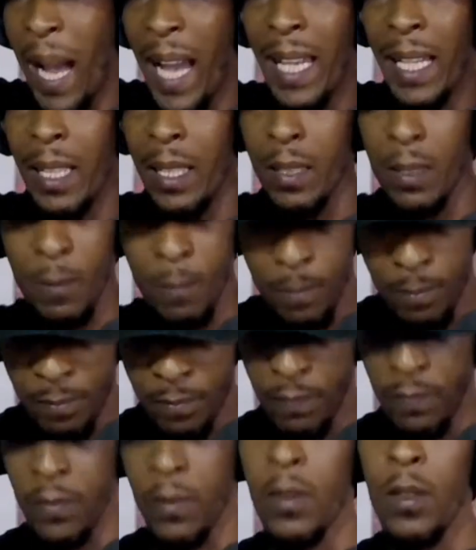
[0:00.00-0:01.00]
Bang!
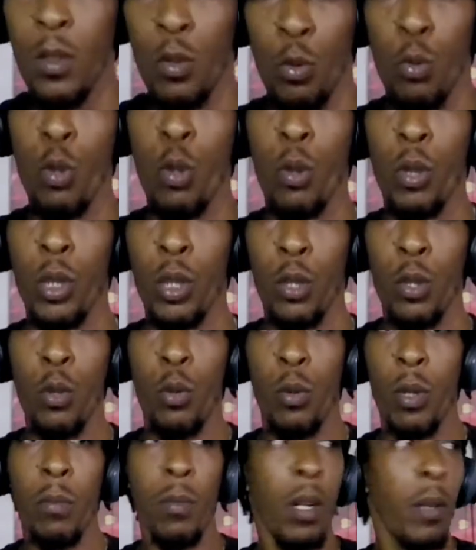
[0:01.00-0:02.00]
You know what to
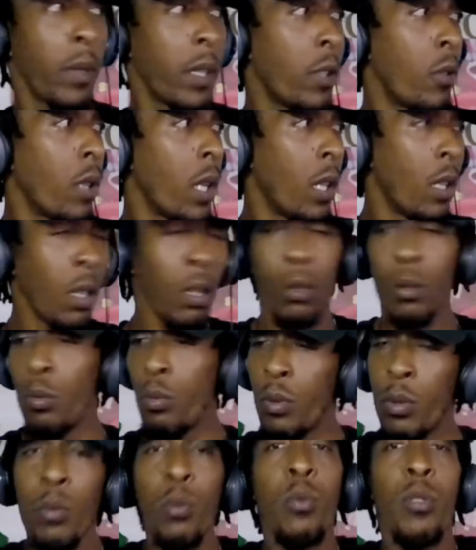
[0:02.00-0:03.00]
do. When mom give you that look,
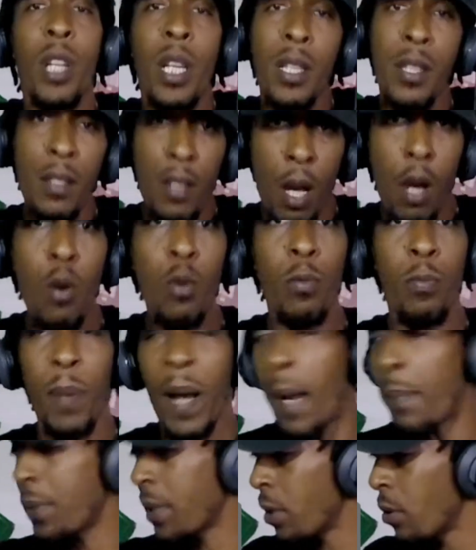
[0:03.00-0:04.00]
you just know.
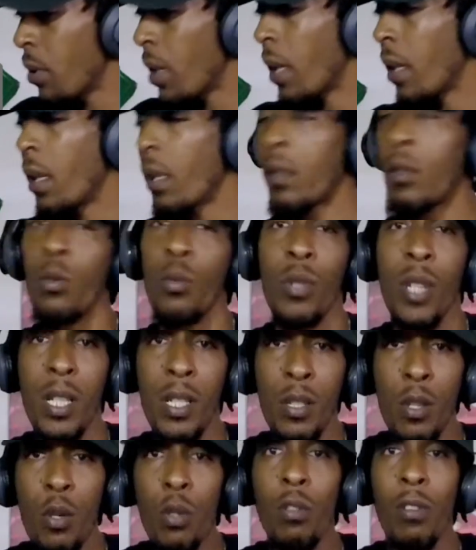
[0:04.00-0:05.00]
Pops give you that look, you
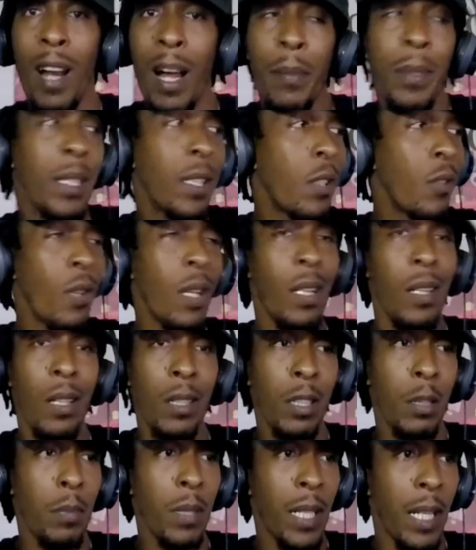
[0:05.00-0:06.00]
just know. Grammy give you that
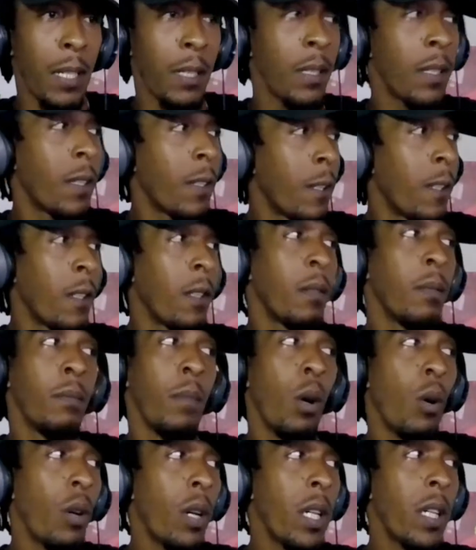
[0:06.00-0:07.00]
look to be like,
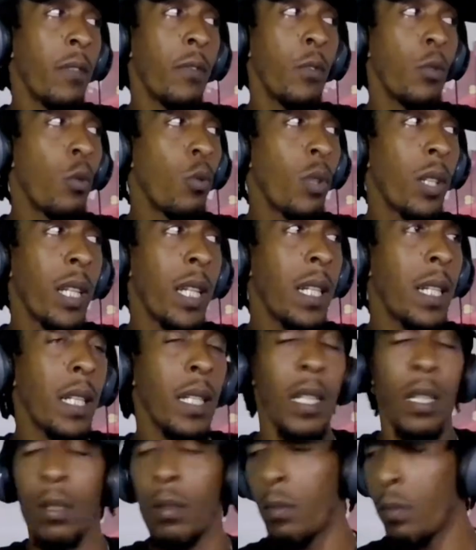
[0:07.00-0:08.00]
boy, if you don't clean
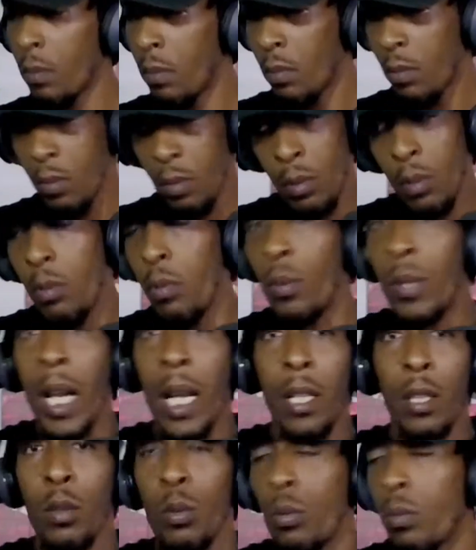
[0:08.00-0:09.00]
that, you
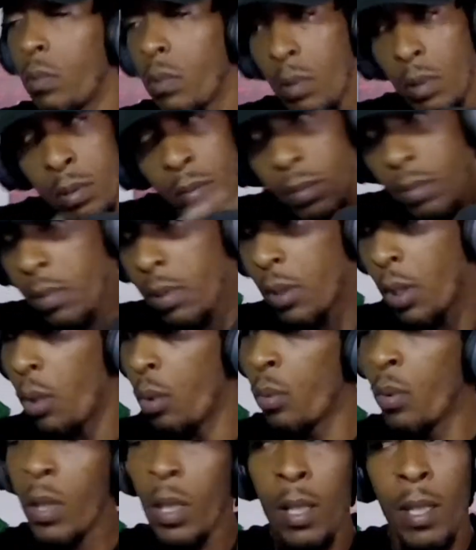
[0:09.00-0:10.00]
gotta do.
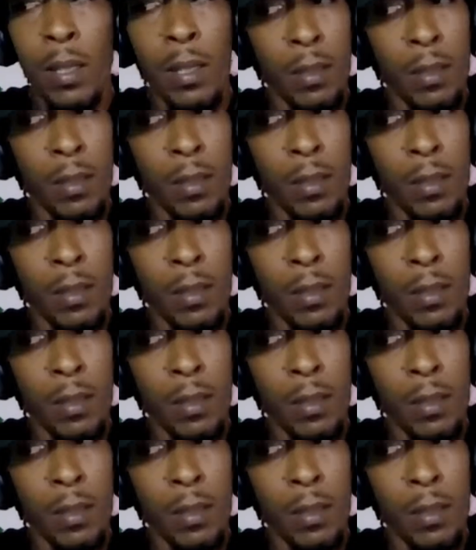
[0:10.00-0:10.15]
So.